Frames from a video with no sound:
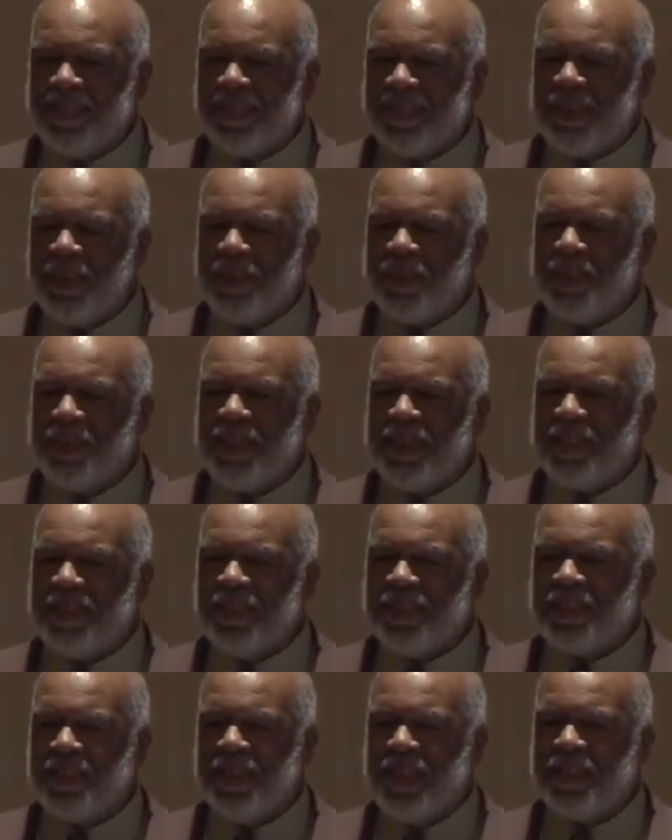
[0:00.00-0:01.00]
So
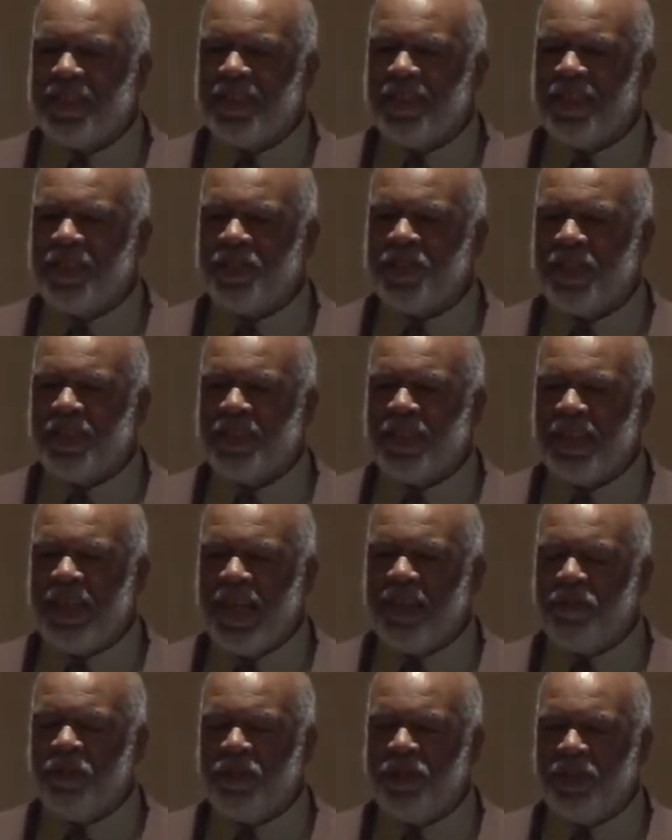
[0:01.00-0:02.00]
it's an interesting
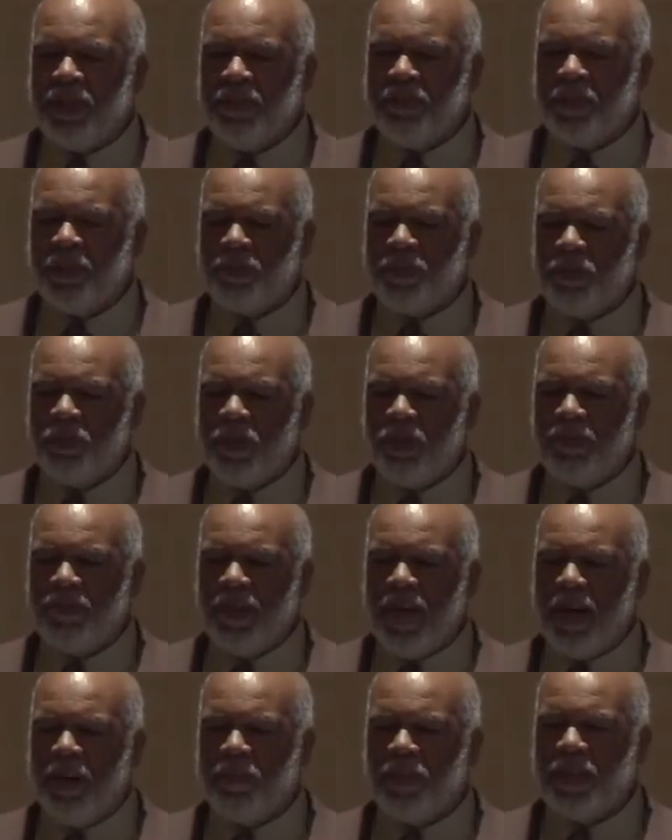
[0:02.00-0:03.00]
life when you live in a poor
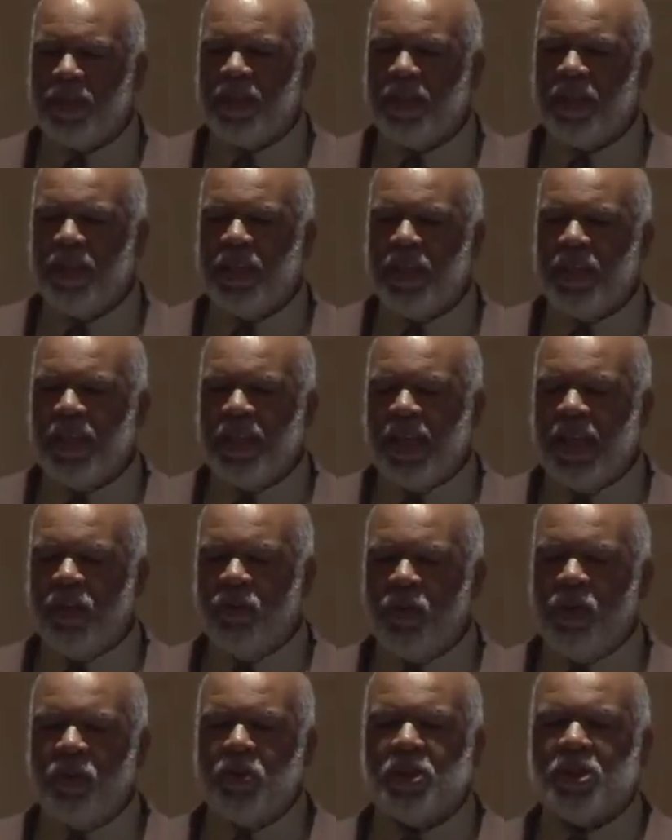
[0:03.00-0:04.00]
environment,
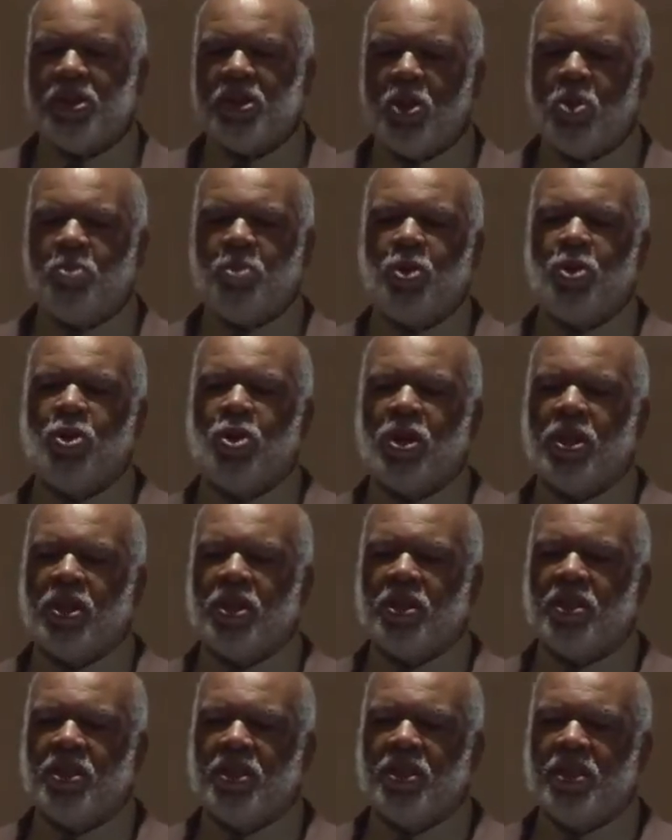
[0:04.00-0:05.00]
and we were so
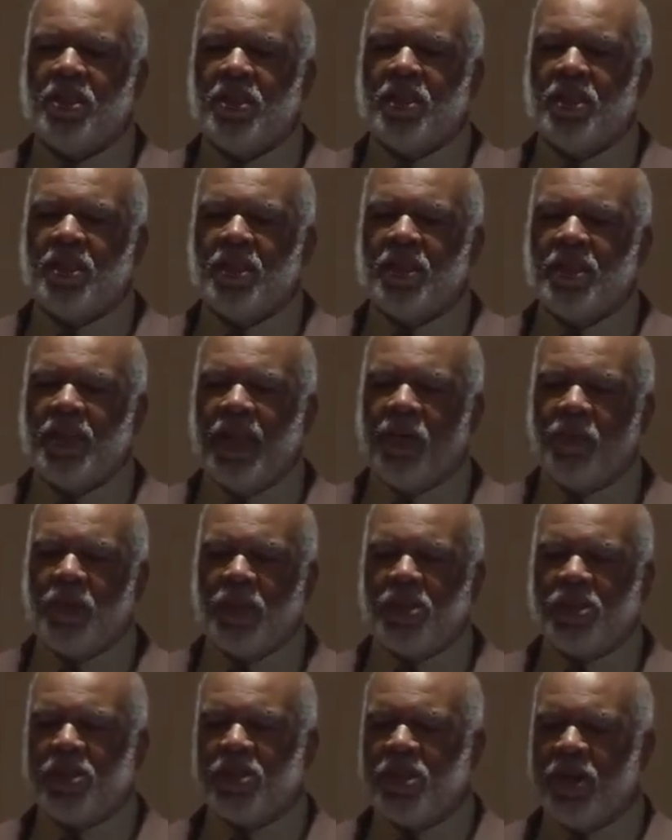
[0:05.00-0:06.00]
poor that
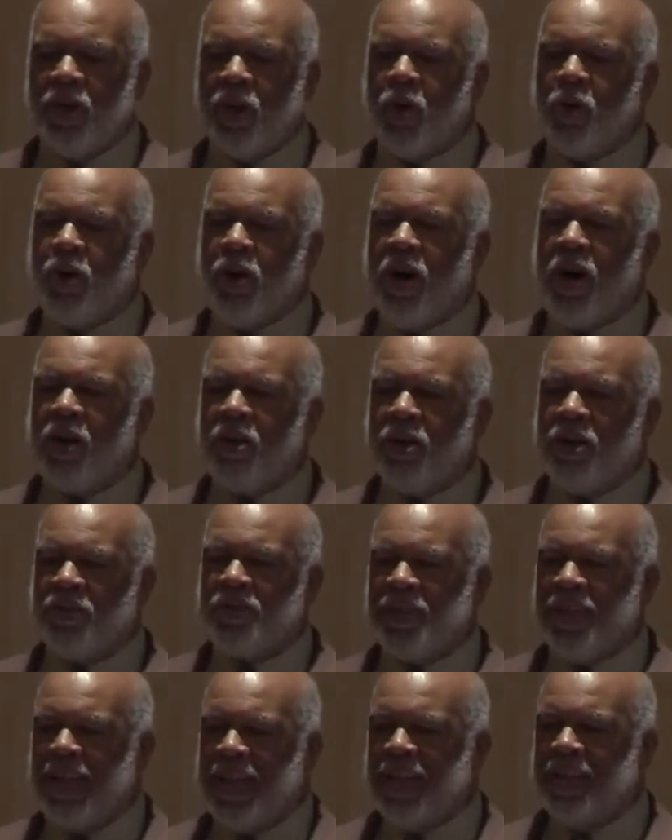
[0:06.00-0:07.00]
we took the OR
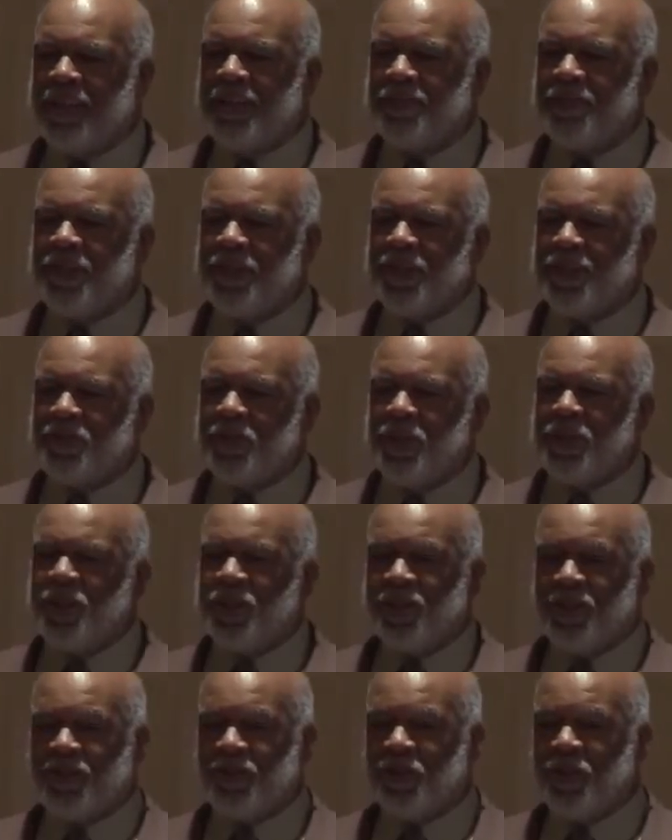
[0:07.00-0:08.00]
off the end because we
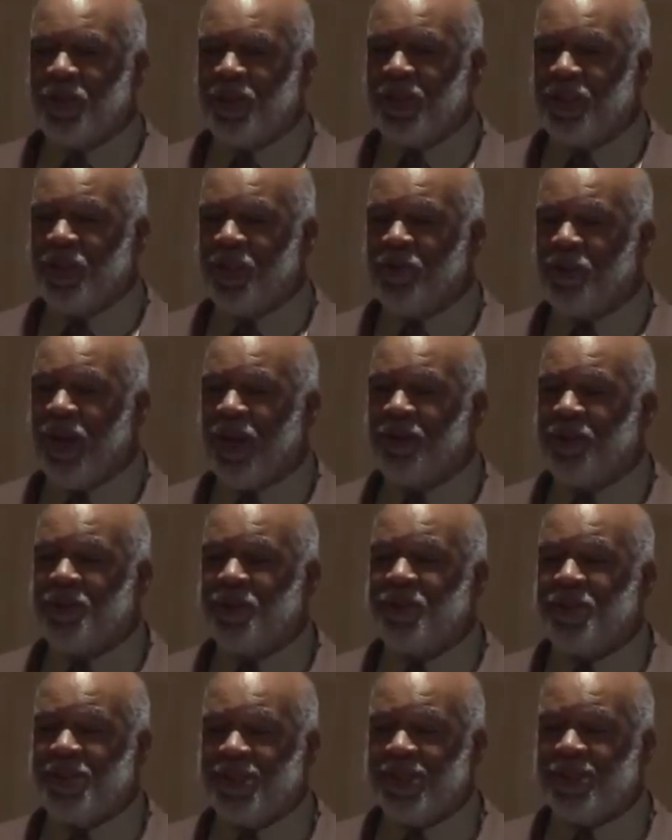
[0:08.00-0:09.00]
couldn't afford the OR. We
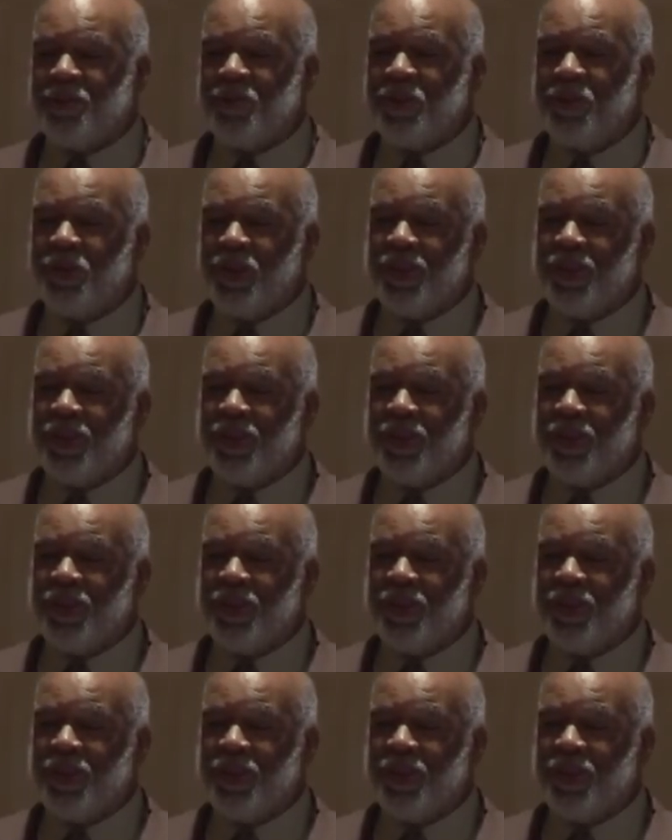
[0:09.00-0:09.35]
were just